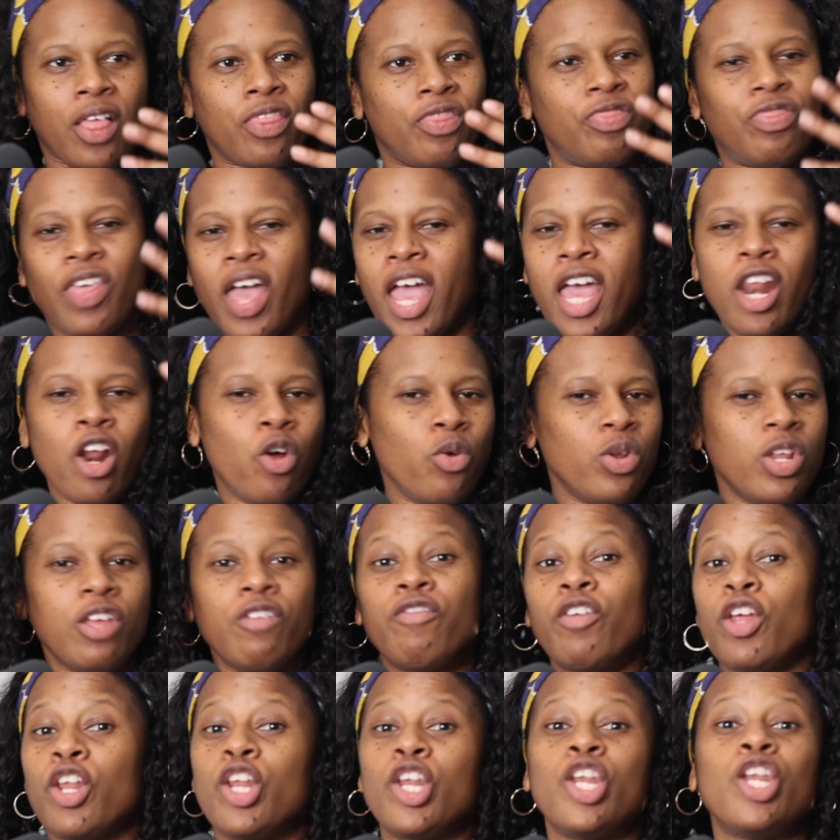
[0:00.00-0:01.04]
they don't
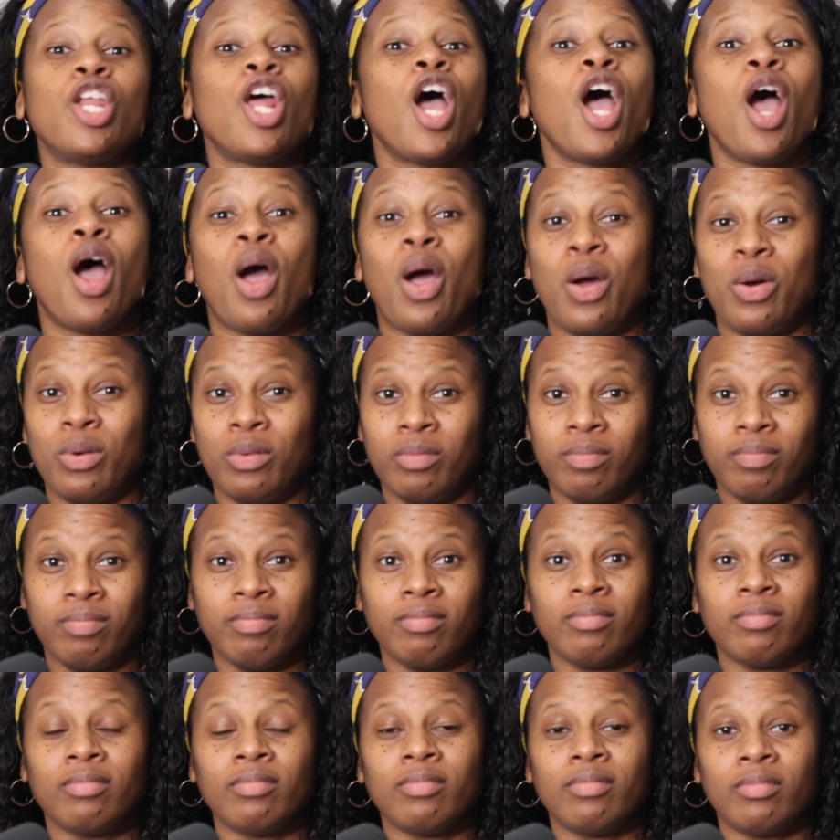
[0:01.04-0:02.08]
even know.
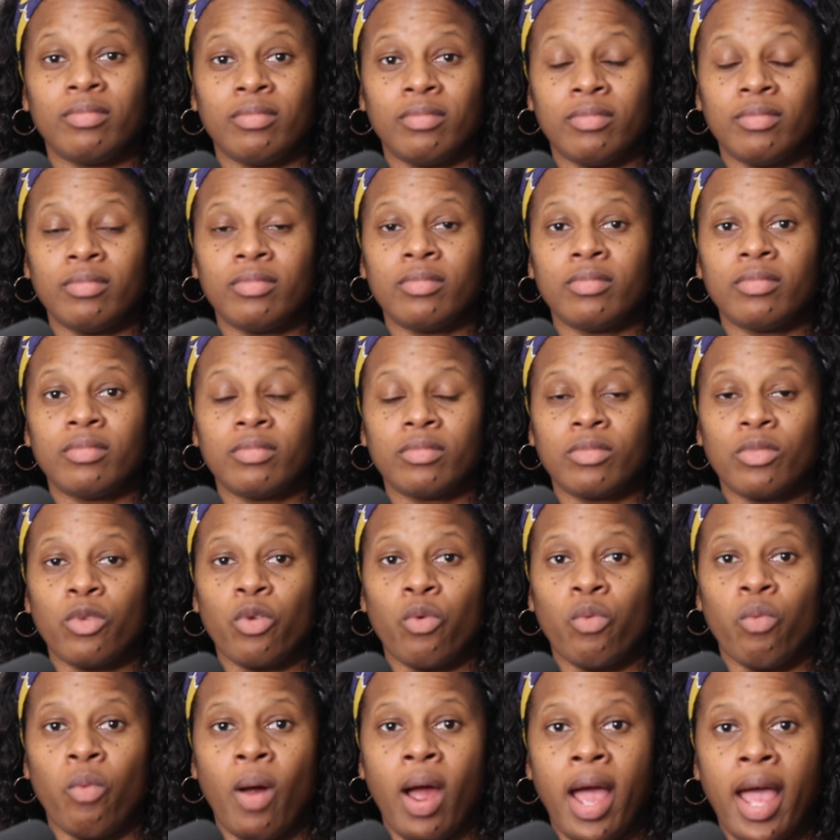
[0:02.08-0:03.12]

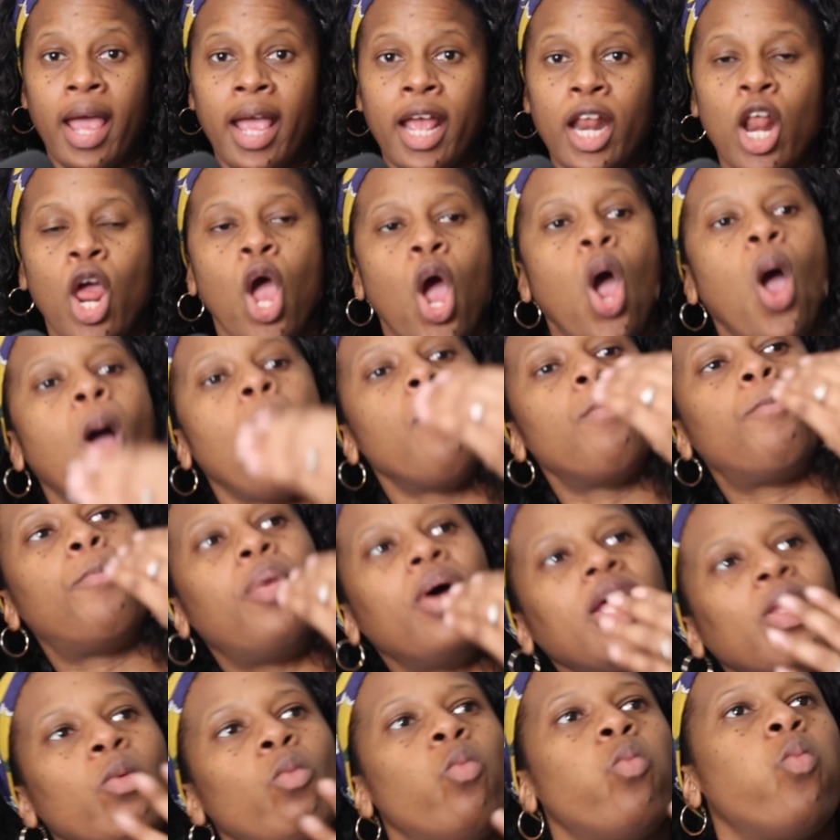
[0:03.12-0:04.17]
Right?
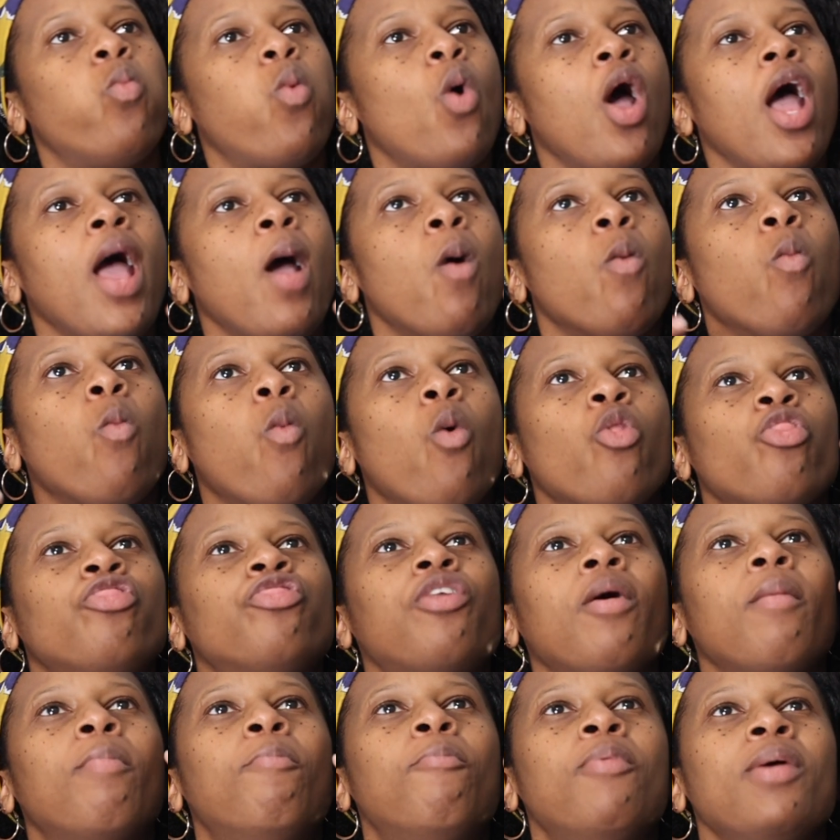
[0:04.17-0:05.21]
But
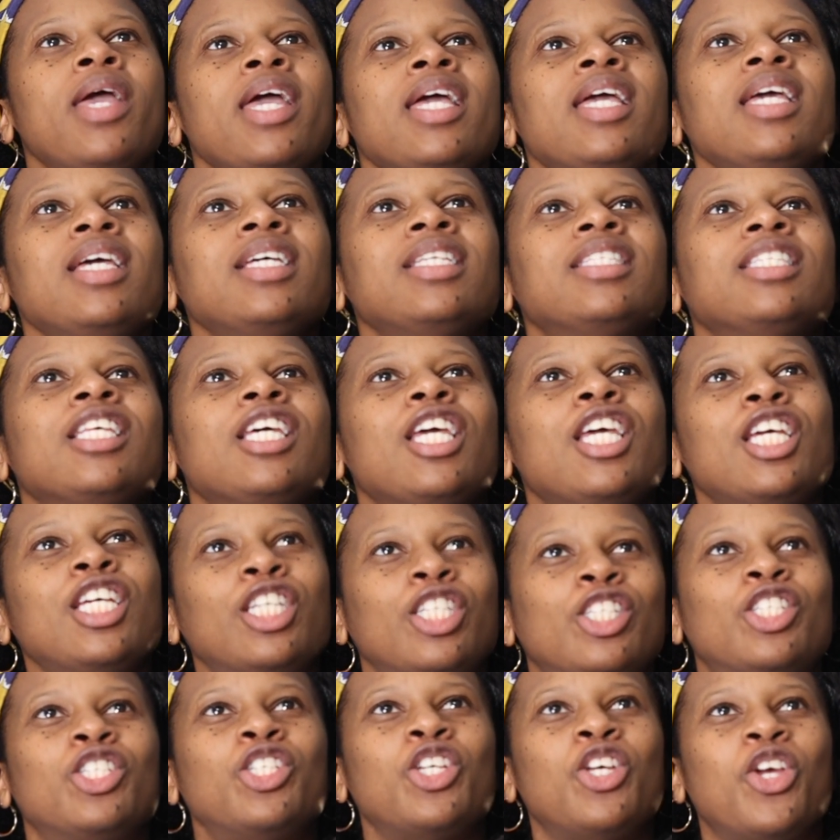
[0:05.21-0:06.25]
the biggest
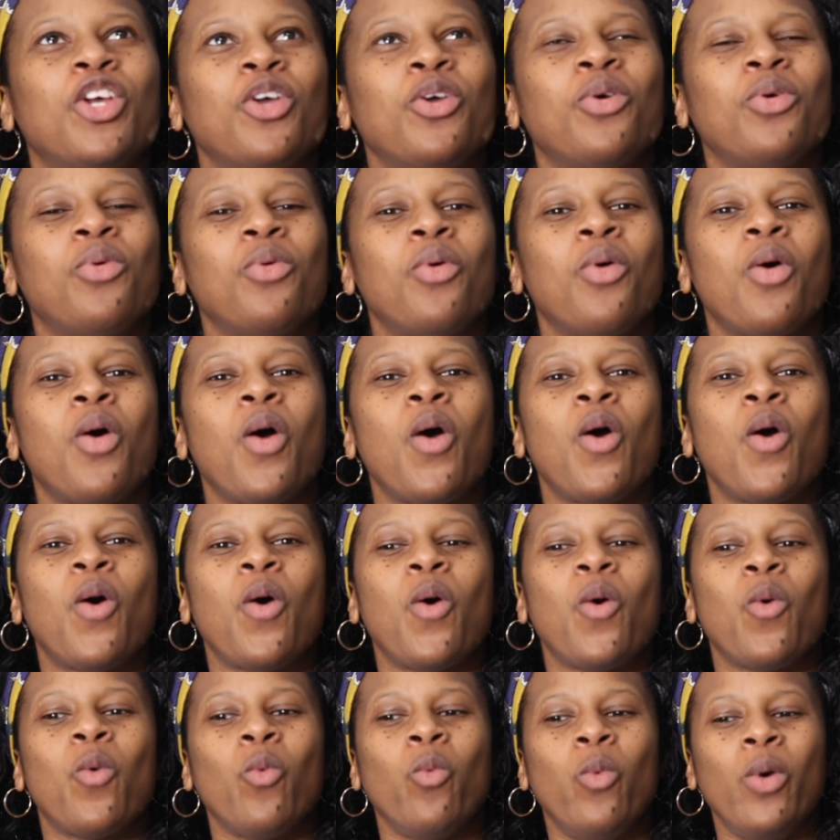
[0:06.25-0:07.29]
issue
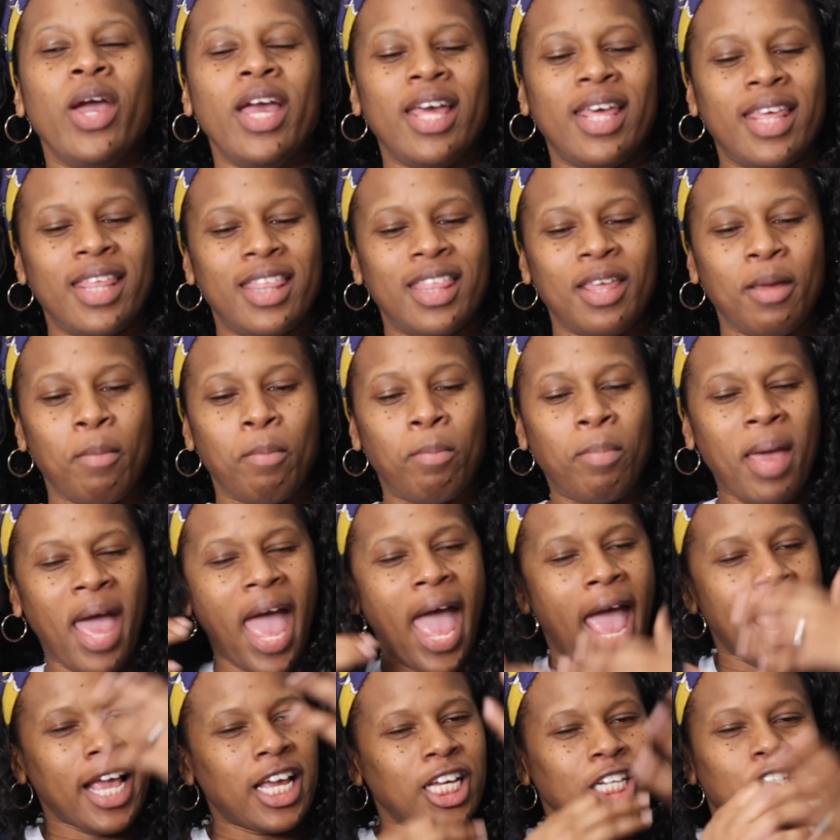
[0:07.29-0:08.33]
with
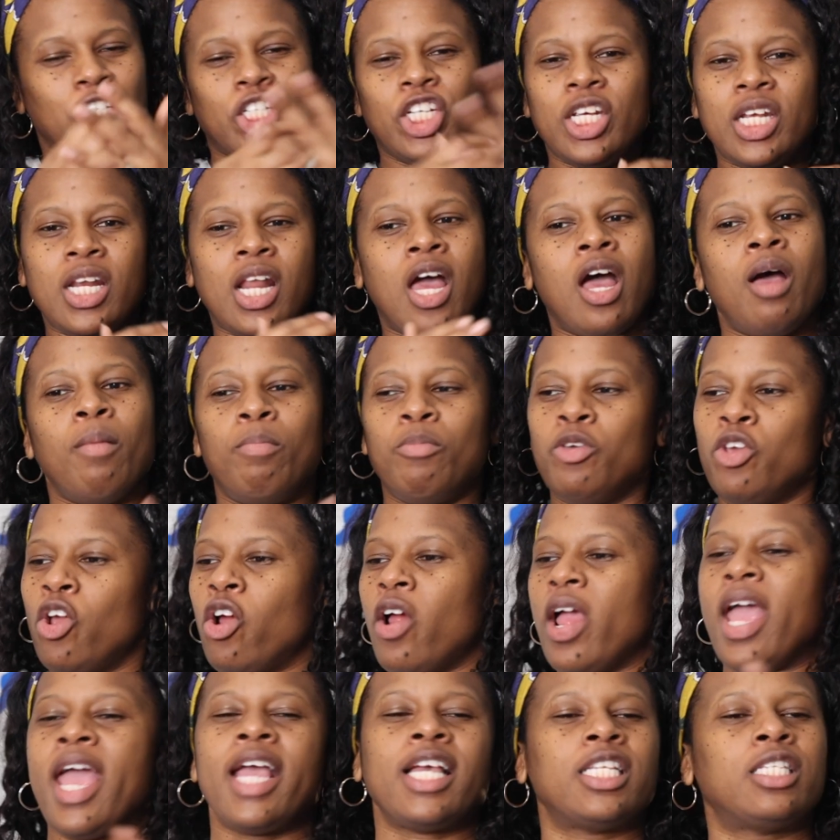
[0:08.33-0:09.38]
packaging up
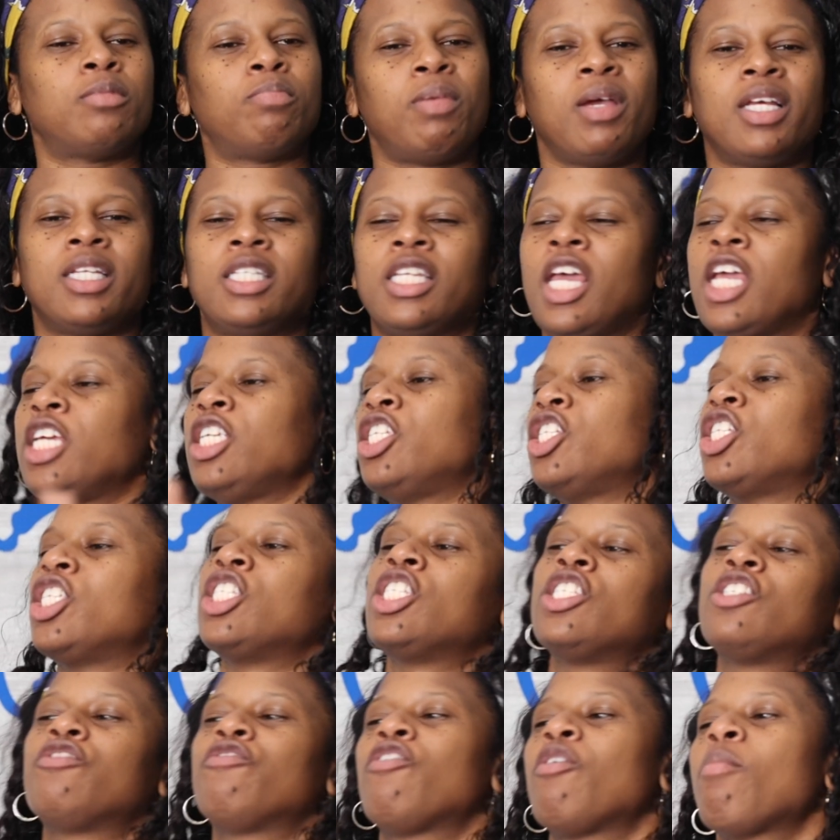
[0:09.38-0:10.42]
your
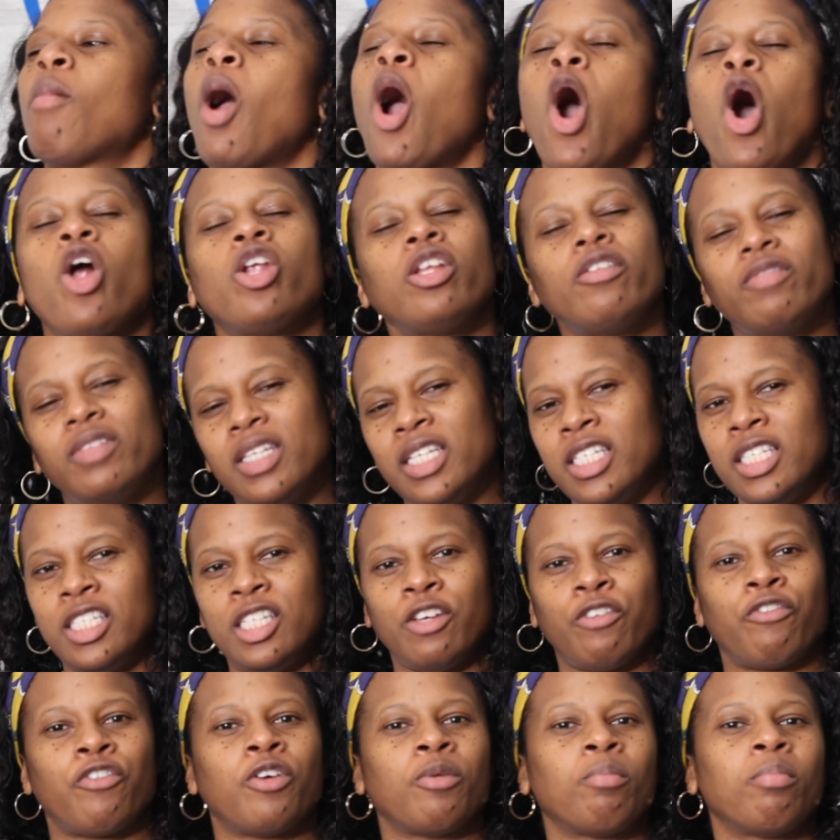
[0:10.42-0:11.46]
expectations from all of these
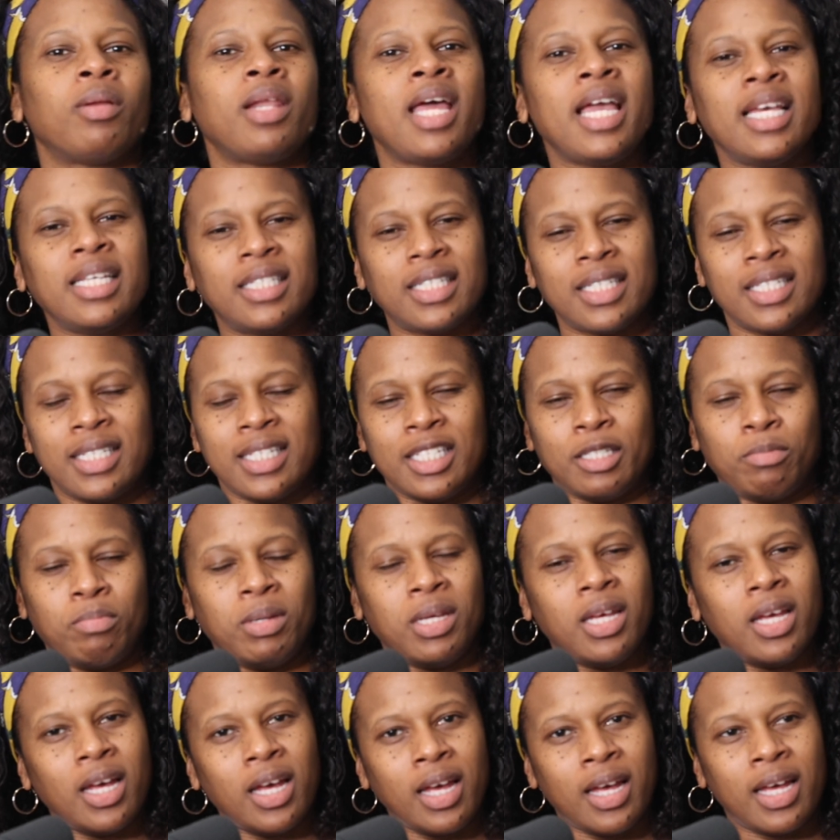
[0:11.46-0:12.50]
different places is
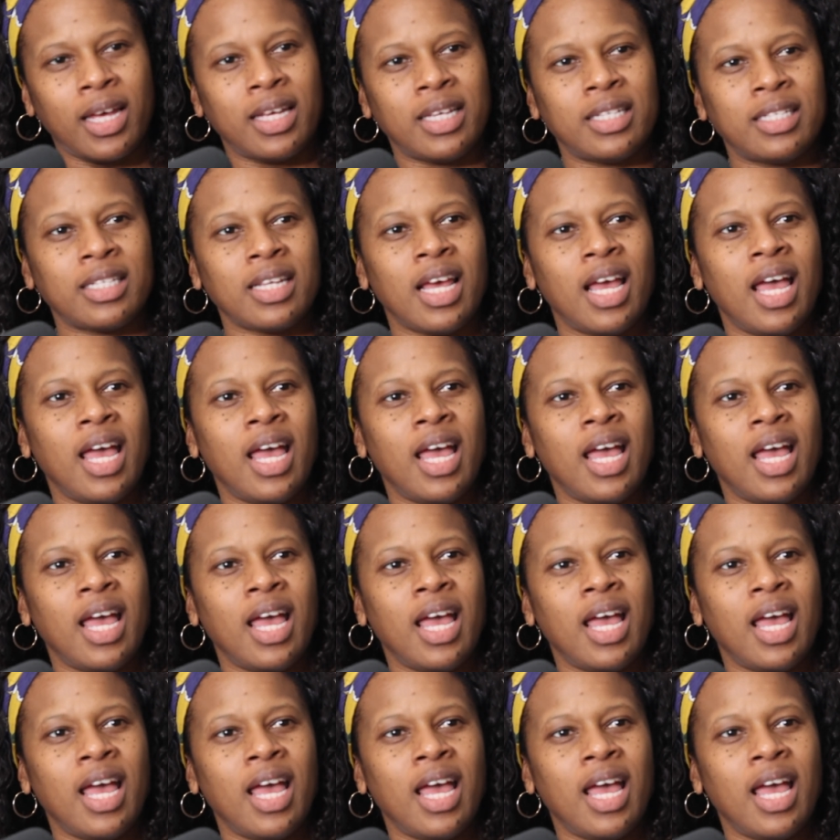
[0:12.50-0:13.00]
because